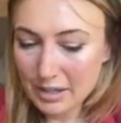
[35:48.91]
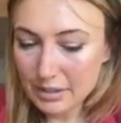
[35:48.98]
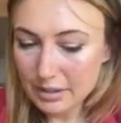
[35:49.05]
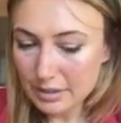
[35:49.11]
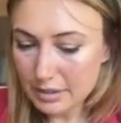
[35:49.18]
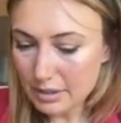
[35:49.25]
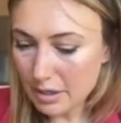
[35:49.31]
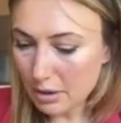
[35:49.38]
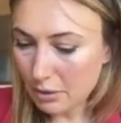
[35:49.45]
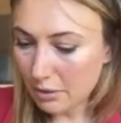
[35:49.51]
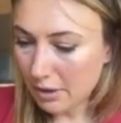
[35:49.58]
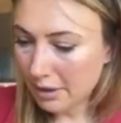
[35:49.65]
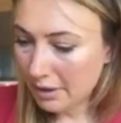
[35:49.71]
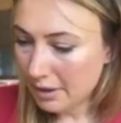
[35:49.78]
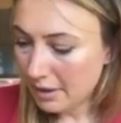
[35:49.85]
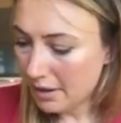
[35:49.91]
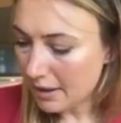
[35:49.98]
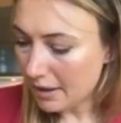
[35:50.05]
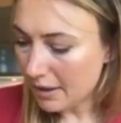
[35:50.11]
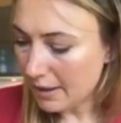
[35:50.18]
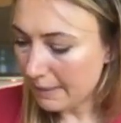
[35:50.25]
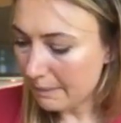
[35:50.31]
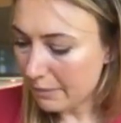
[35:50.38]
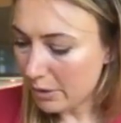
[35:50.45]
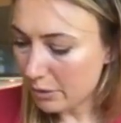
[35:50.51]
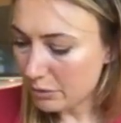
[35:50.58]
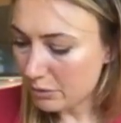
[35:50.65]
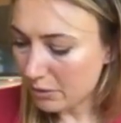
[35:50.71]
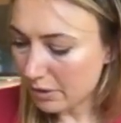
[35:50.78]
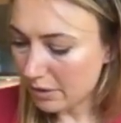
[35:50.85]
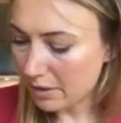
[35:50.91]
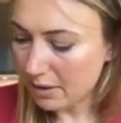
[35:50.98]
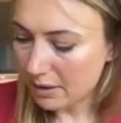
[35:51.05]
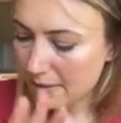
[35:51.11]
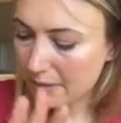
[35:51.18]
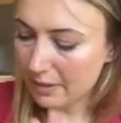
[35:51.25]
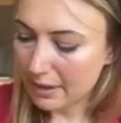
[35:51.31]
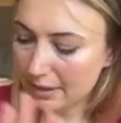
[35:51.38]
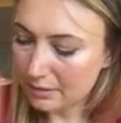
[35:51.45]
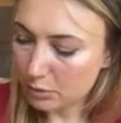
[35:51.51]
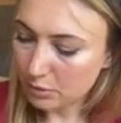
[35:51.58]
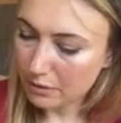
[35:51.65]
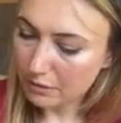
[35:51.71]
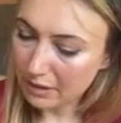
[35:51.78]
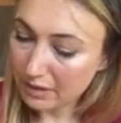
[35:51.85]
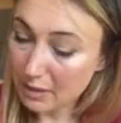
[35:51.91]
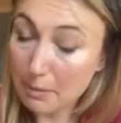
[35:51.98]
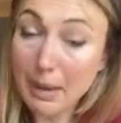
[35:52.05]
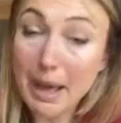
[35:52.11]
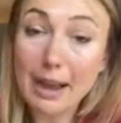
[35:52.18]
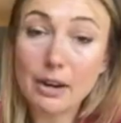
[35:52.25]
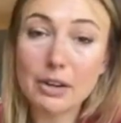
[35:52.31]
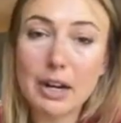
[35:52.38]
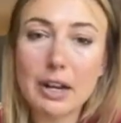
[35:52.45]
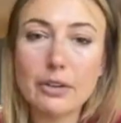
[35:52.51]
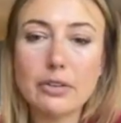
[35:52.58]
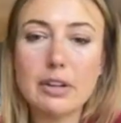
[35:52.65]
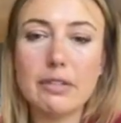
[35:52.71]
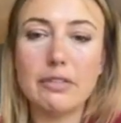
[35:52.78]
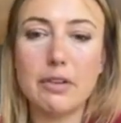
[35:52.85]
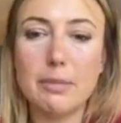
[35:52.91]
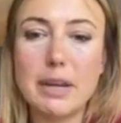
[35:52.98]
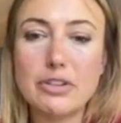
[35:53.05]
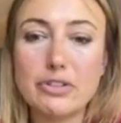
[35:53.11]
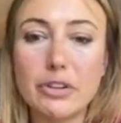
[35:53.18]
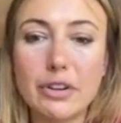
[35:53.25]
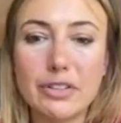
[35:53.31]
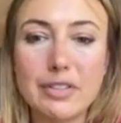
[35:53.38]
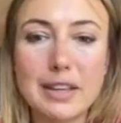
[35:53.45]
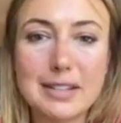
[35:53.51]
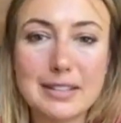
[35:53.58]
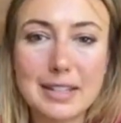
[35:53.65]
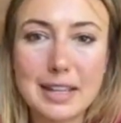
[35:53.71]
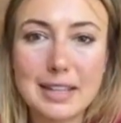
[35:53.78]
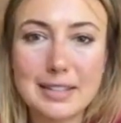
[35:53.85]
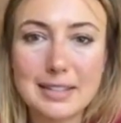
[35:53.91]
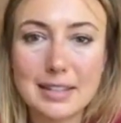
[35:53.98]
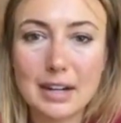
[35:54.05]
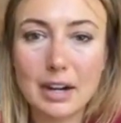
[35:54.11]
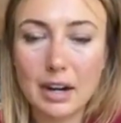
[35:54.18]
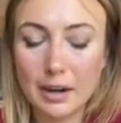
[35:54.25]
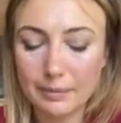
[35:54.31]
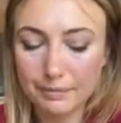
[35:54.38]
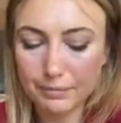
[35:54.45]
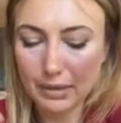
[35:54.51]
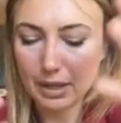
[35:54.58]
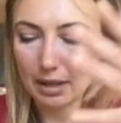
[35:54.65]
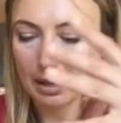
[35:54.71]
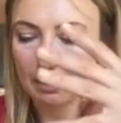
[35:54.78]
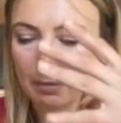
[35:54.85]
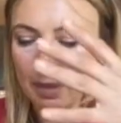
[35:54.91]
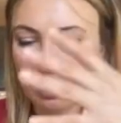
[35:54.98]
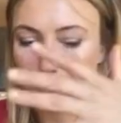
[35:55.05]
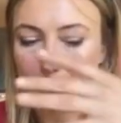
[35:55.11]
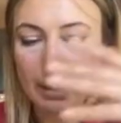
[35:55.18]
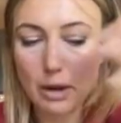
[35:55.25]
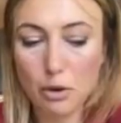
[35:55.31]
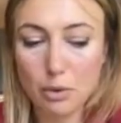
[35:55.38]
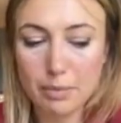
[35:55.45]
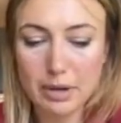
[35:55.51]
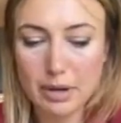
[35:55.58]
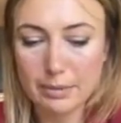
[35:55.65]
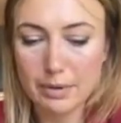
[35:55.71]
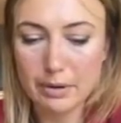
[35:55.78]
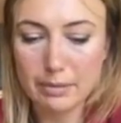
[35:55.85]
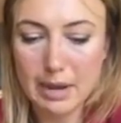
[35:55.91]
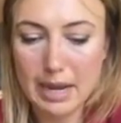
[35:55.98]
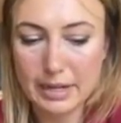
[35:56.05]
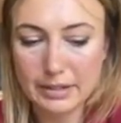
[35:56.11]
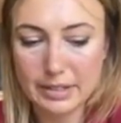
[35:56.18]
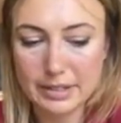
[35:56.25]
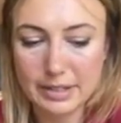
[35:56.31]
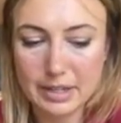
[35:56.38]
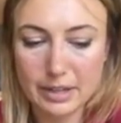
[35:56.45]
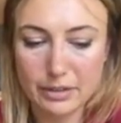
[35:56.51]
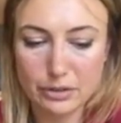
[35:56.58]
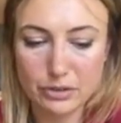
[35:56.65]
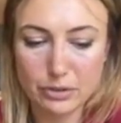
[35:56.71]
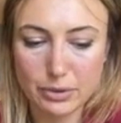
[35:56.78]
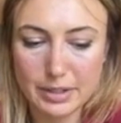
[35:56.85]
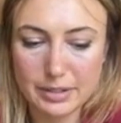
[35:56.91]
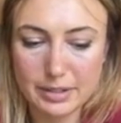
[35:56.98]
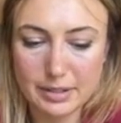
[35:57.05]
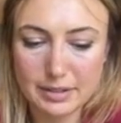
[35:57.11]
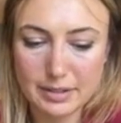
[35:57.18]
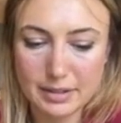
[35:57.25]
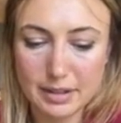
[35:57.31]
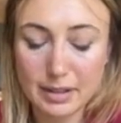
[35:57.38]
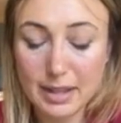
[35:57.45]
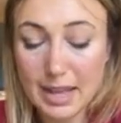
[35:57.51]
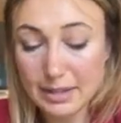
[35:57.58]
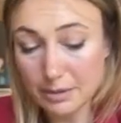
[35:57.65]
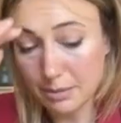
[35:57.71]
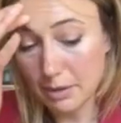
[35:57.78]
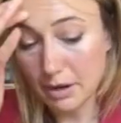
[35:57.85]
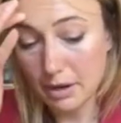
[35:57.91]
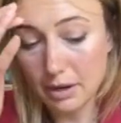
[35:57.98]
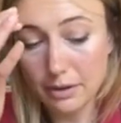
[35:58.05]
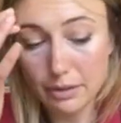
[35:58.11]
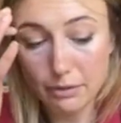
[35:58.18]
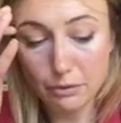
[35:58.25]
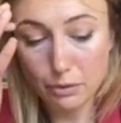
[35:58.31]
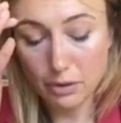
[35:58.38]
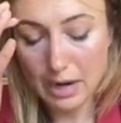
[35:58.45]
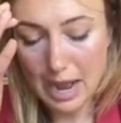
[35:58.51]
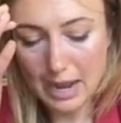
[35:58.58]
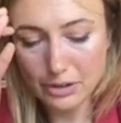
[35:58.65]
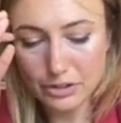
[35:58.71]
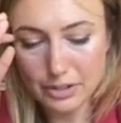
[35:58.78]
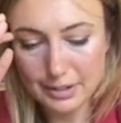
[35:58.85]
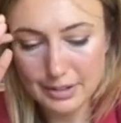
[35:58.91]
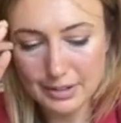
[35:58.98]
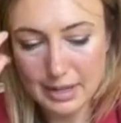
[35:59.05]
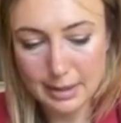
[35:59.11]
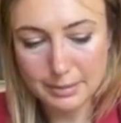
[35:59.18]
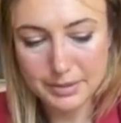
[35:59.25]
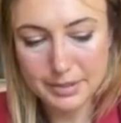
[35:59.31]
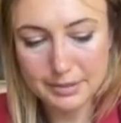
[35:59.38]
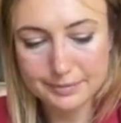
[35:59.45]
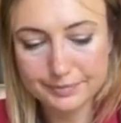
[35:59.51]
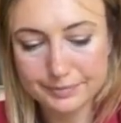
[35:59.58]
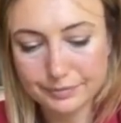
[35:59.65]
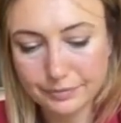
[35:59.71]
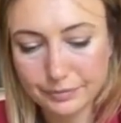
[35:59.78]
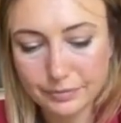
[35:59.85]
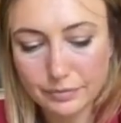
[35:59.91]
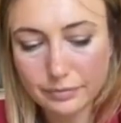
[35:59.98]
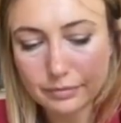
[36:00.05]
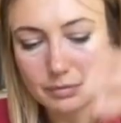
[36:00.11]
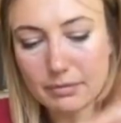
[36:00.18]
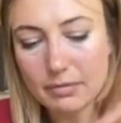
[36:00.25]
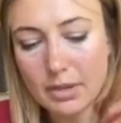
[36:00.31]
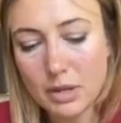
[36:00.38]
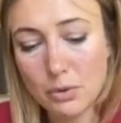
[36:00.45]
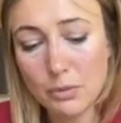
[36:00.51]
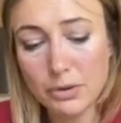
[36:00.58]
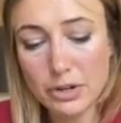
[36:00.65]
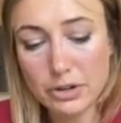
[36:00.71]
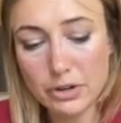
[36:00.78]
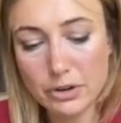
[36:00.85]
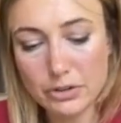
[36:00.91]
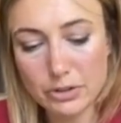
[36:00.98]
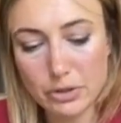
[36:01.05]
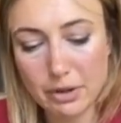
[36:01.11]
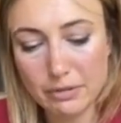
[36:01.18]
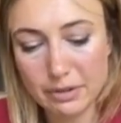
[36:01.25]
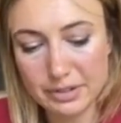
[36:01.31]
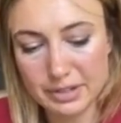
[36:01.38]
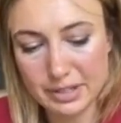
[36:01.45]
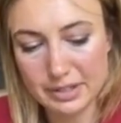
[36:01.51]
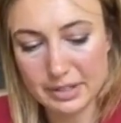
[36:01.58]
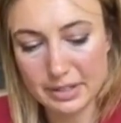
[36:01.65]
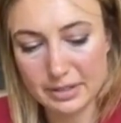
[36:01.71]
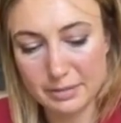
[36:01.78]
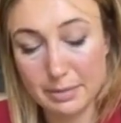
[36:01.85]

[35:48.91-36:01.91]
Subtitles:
So those were the, like, sort of like the background information or things to consider that might open up your mind to see other choices. And the last part are the 4 action steps. When you notice you have resistance,